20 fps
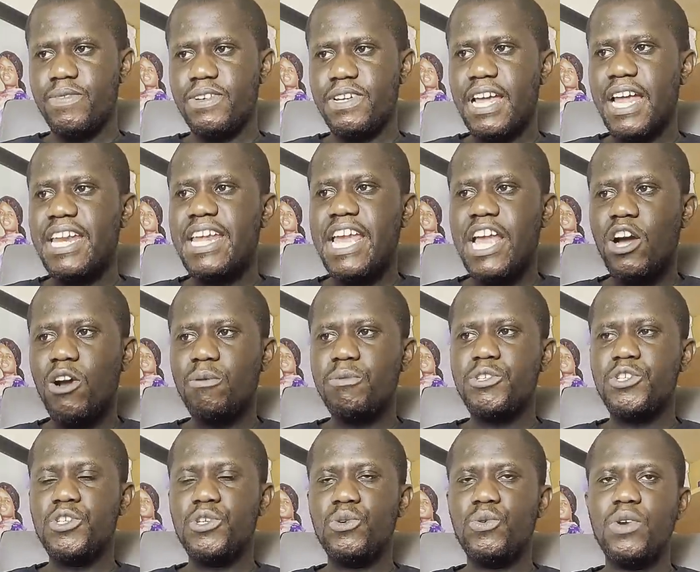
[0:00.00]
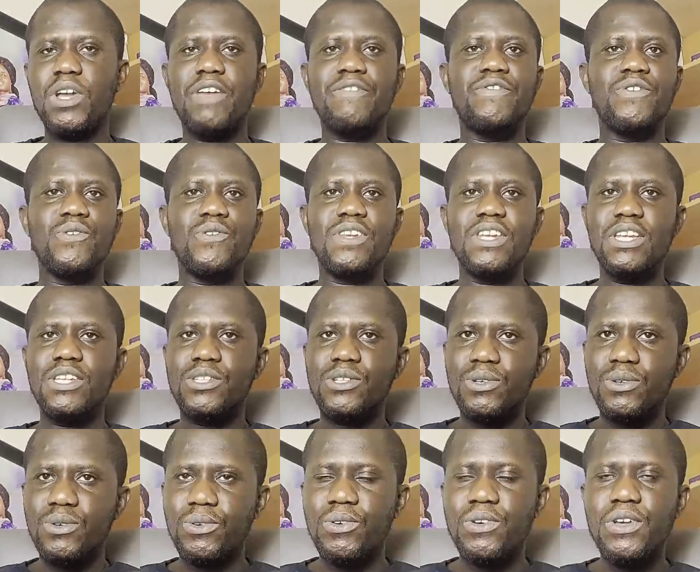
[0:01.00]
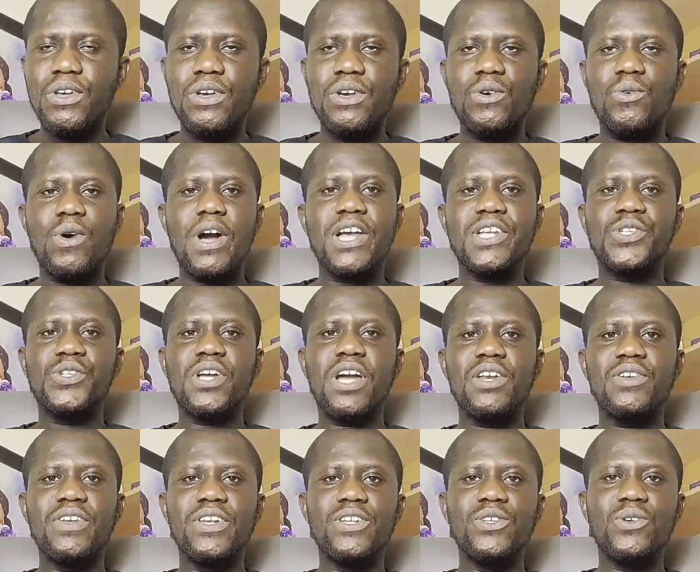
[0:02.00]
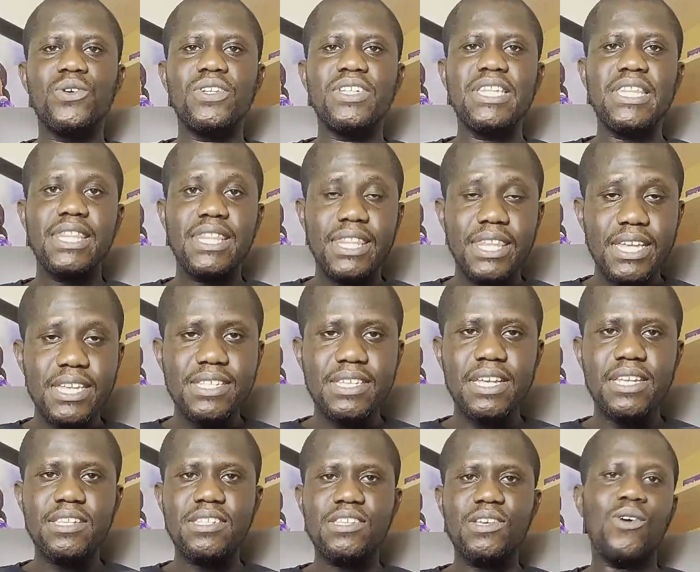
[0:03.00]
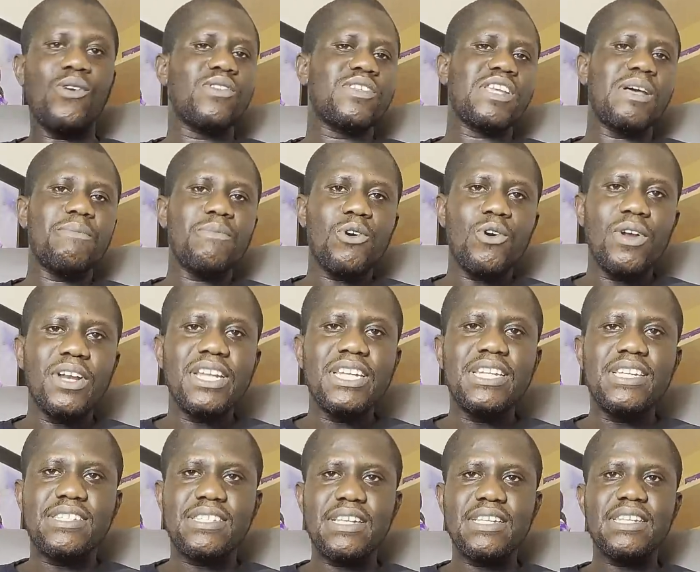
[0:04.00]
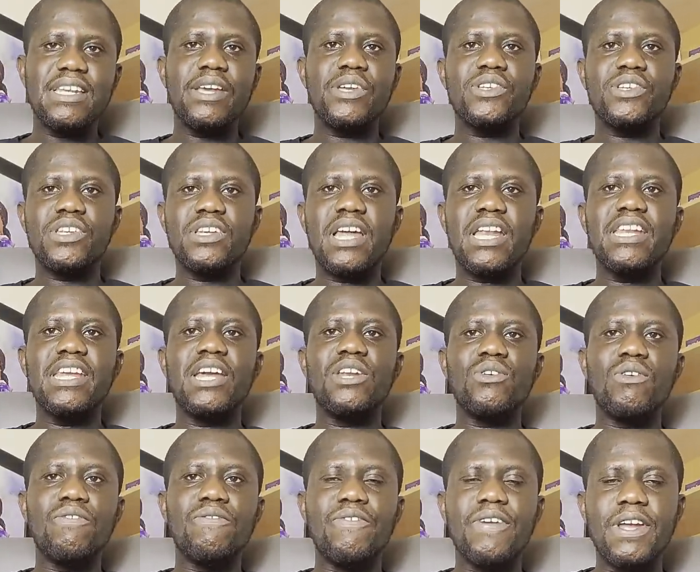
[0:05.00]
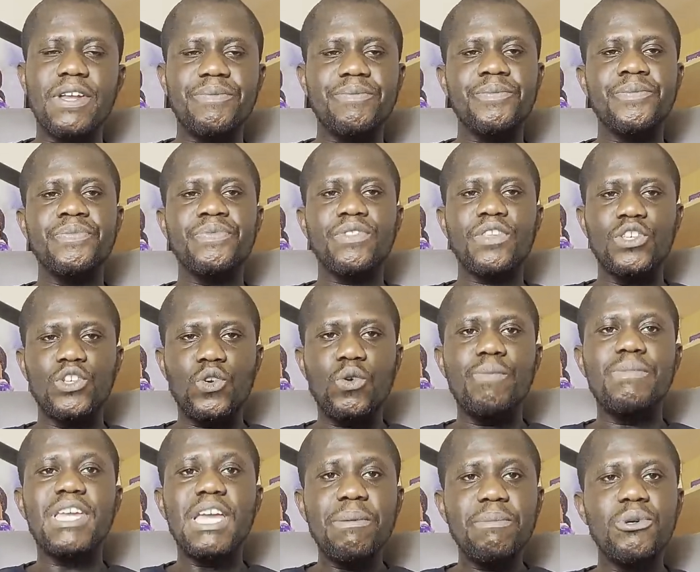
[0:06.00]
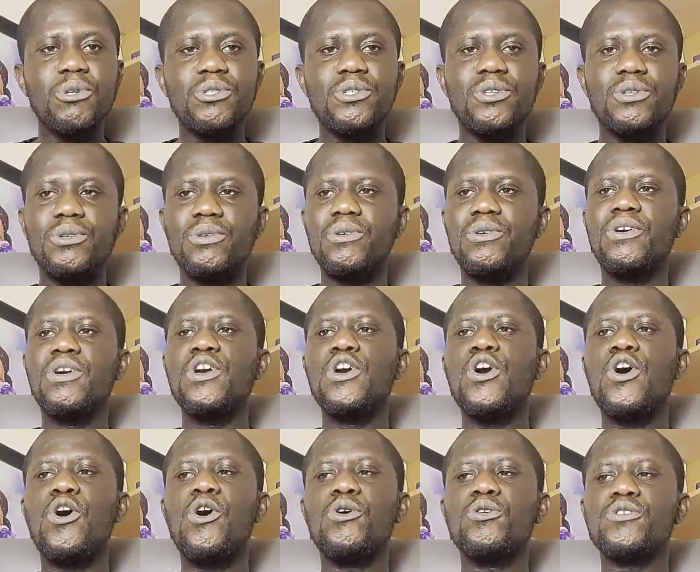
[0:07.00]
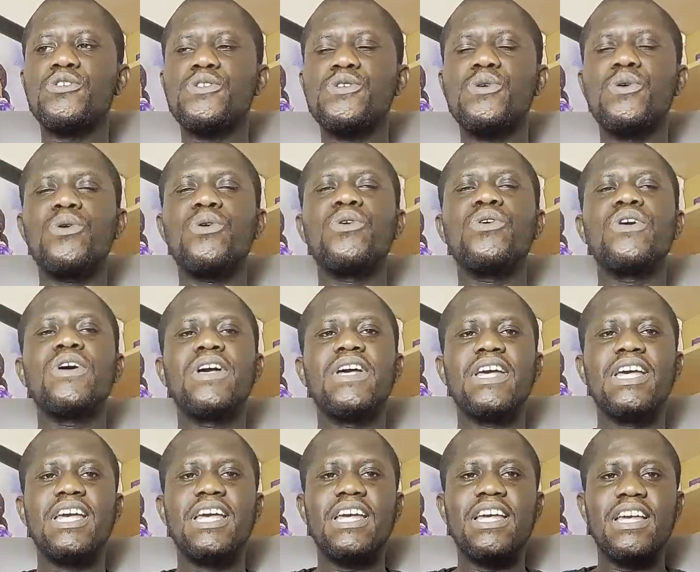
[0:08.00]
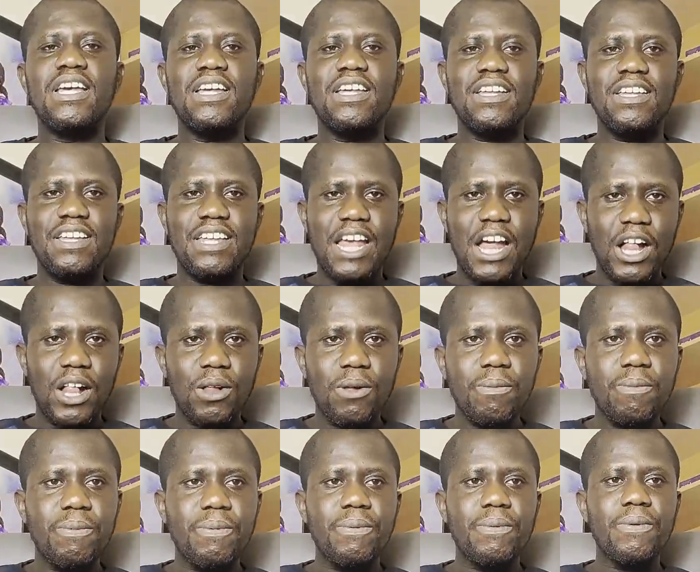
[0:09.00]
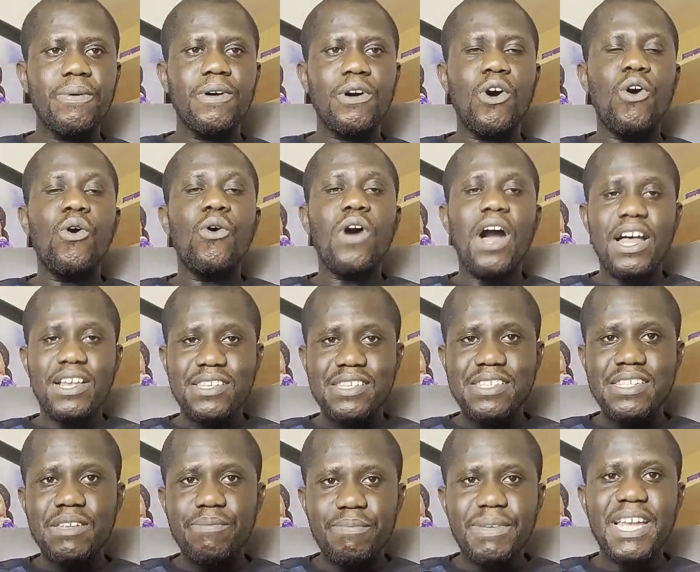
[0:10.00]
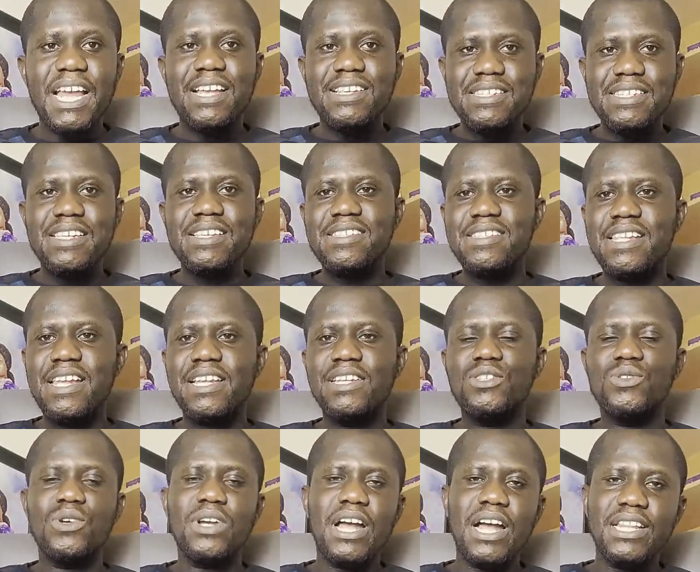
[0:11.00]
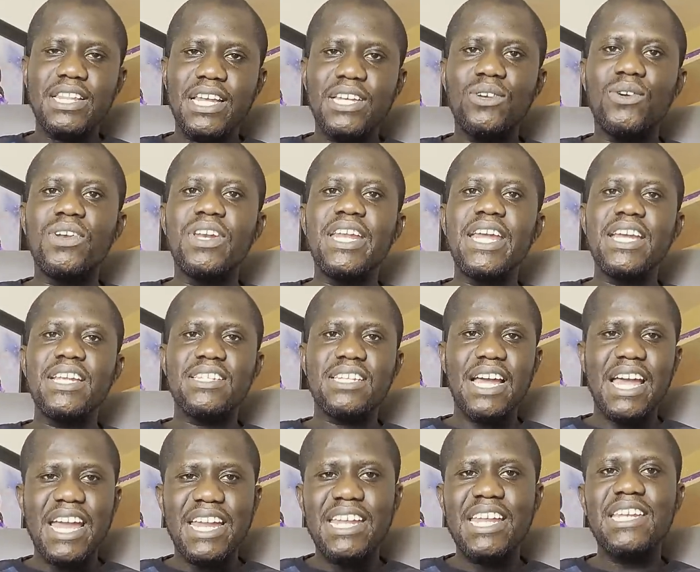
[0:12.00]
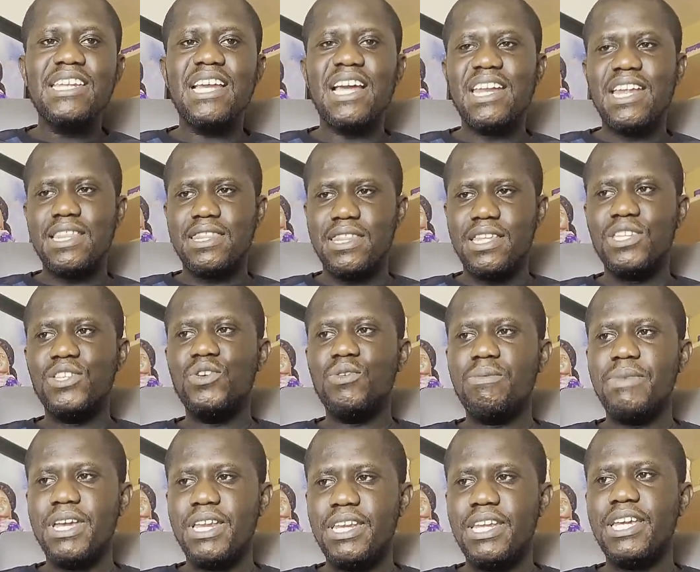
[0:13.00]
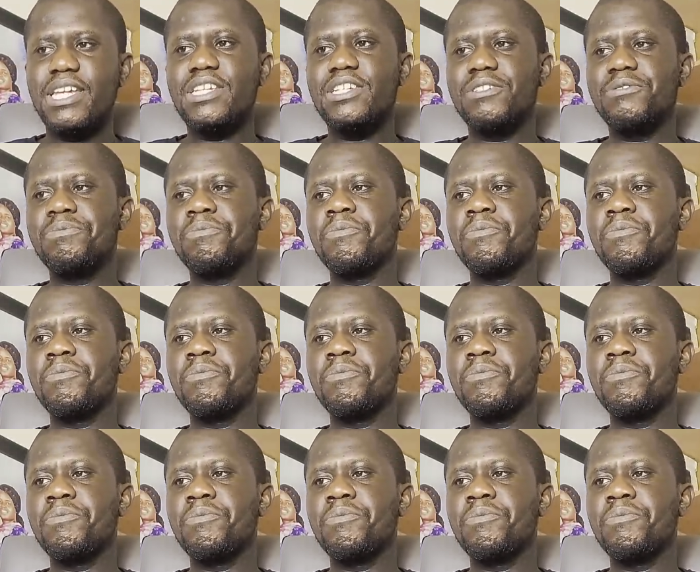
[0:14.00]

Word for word: that helps you if you need to whilst you are doing your thesis or some call it dissertation at the end of it you'll be able to also help or as, be assisted to gather your data and any other thing you may need